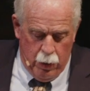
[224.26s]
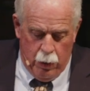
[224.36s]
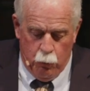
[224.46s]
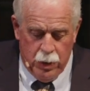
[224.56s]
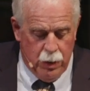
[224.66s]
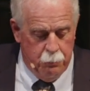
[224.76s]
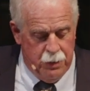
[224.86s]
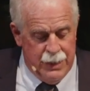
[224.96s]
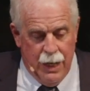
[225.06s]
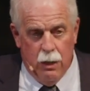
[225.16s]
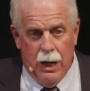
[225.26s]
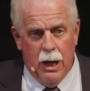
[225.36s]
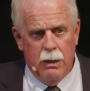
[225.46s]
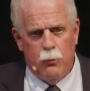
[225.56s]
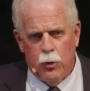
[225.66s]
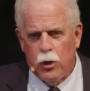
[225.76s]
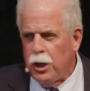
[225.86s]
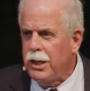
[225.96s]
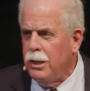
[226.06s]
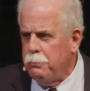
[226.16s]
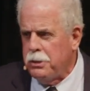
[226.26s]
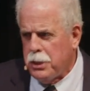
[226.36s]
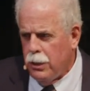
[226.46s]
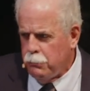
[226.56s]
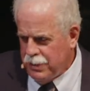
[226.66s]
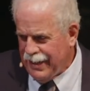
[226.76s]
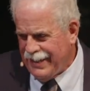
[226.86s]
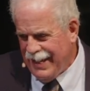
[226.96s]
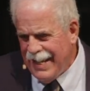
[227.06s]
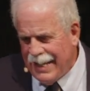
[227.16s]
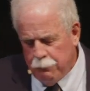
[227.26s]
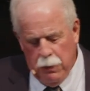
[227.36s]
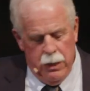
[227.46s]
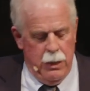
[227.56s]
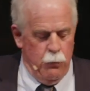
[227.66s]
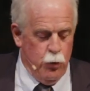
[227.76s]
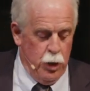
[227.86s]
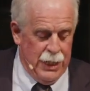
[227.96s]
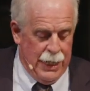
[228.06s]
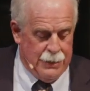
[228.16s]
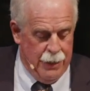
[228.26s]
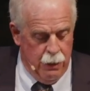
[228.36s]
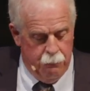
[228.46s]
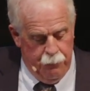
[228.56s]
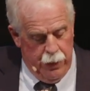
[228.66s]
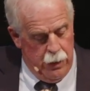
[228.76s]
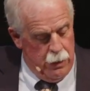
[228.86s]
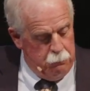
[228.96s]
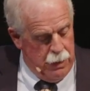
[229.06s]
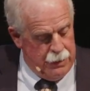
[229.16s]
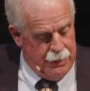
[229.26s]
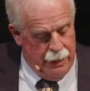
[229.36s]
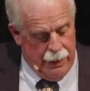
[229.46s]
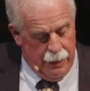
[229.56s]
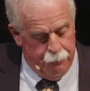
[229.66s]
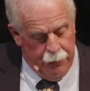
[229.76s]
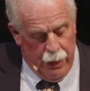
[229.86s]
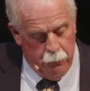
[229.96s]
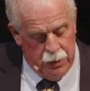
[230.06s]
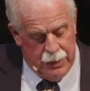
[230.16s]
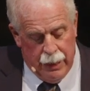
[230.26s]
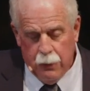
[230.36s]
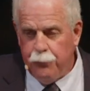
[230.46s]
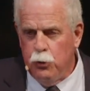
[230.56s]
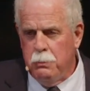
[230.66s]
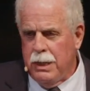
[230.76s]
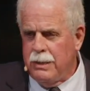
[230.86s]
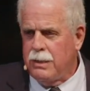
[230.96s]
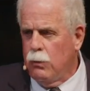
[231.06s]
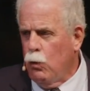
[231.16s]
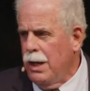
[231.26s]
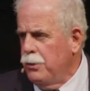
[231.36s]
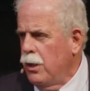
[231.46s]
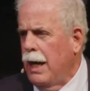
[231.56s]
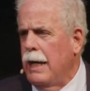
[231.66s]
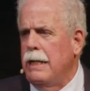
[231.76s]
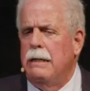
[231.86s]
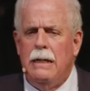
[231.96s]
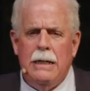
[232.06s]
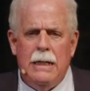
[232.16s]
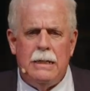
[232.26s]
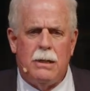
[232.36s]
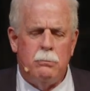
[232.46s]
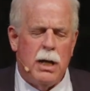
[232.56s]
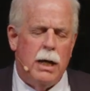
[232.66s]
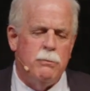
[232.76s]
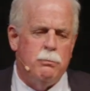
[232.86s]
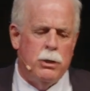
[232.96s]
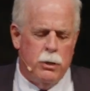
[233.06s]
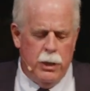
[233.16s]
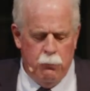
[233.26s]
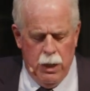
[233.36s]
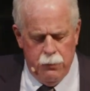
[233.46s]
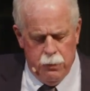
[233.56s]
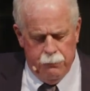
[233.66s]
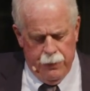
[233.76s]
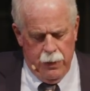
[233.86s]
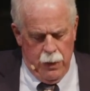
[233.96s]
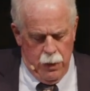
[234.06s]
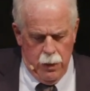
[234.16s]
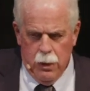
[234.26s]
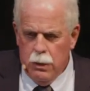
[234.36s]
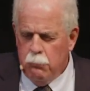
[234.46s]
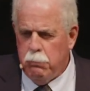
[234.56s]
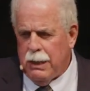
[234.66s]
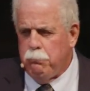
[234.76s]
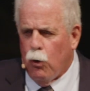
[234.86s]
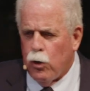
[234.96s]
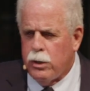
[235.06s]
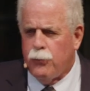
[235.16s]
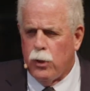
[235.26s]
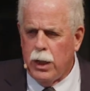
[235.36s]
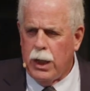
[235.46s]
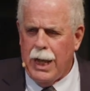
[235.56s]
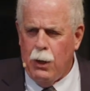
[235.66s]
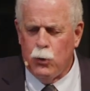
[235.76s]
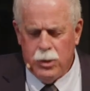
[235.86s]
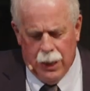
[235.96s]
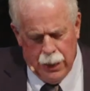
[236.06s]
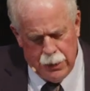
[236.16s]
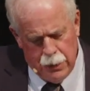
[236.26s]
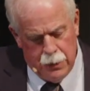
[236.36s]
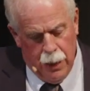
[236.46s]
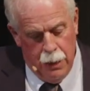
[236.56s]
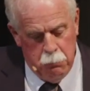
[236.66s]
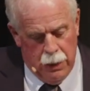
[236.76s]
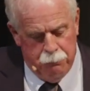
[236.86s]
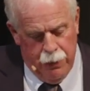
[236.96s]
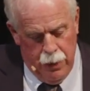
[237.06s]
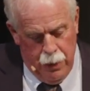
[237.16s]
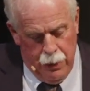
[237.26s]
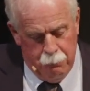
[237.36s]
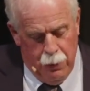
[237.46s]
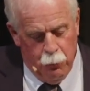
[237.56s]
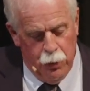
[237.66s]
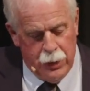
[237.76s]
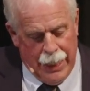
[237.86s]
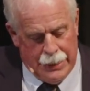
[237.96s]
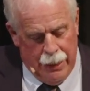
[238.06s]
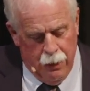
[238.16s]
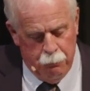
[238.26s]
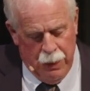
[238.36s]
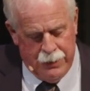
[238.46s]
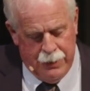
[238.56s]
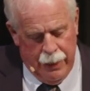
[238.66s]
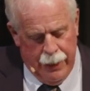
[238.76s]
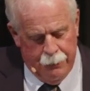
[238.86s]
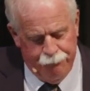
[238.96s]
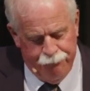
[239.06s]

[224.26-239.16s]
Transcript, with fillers: we come to. Now, our, we're going to come to Psalm 16. We're going to get there. But uh, I'm going to take a few minutes to wander. I sometimes build a rather big porch for a little house, I like to say, but, but we'll get there. But uh,